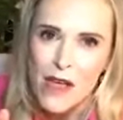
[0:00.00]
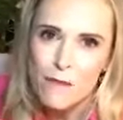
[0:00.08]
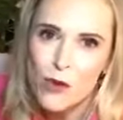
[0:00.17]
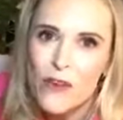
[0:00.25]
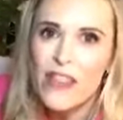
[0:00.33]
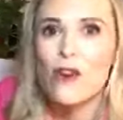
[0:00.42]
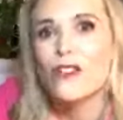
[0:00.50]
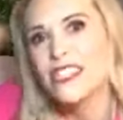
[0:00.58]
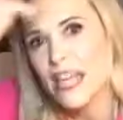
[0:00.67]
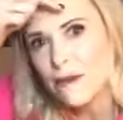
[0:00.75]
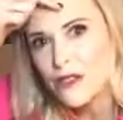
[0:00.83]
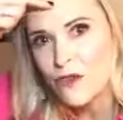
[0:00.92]
those
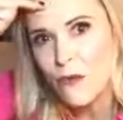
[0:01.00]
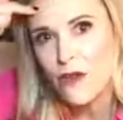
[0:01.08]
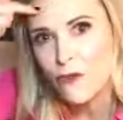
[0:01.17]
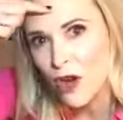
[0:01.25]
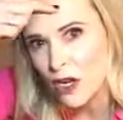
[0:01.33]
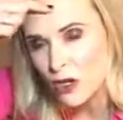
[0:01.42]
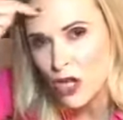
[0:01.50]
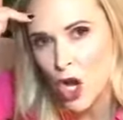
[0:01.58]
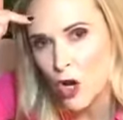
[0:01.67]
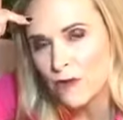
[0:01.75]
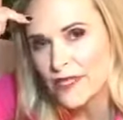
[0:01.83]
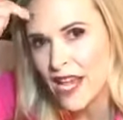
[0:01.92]
steps from the frontal
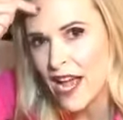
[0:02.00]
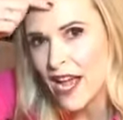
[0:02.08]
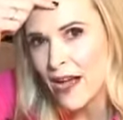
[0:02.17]
lobes.